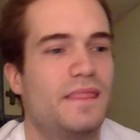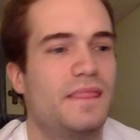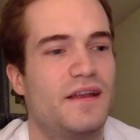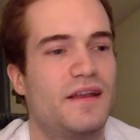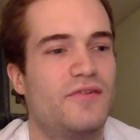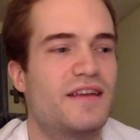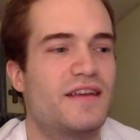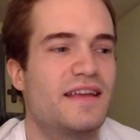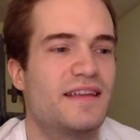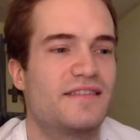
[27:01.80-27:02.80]
you know, you
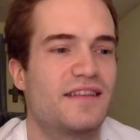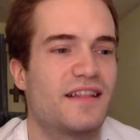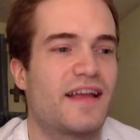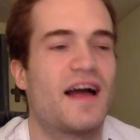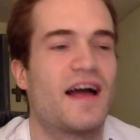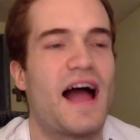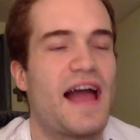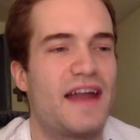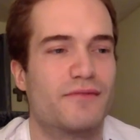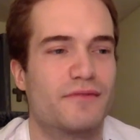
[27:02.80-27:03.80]
can get to like, I
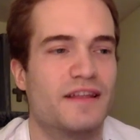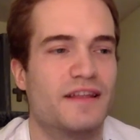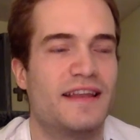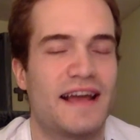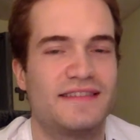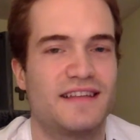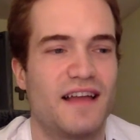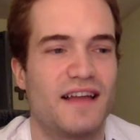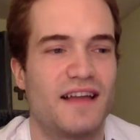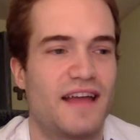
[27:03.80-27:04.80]
had a really nasty
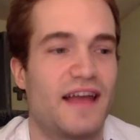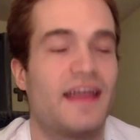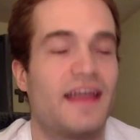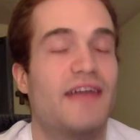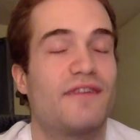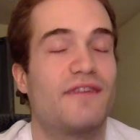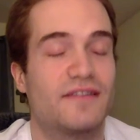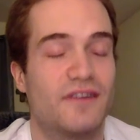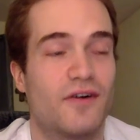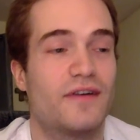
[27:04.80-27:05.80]
leg day. If I
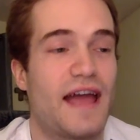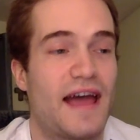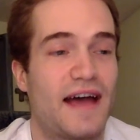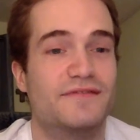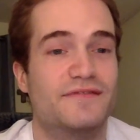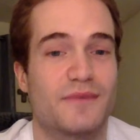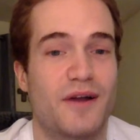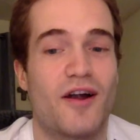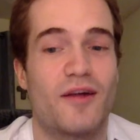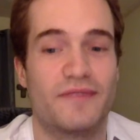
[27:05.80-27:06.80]
don't have some
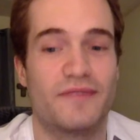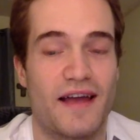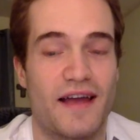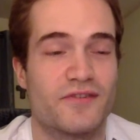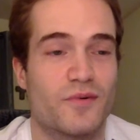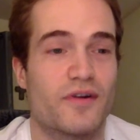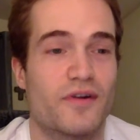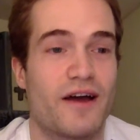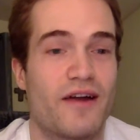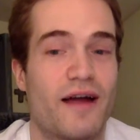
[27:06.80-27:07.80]
carbs after the
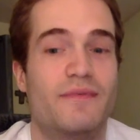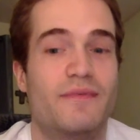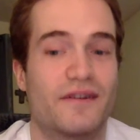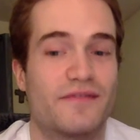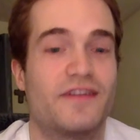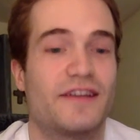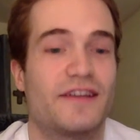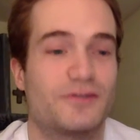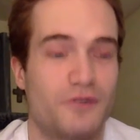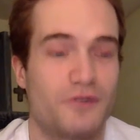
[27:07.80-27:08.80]
workout, I'm going to feel
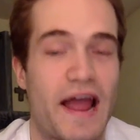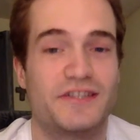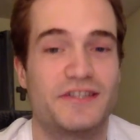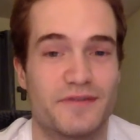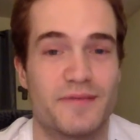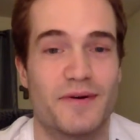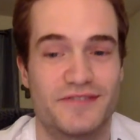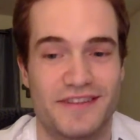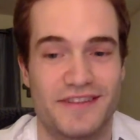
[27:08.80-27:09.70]
like trash for most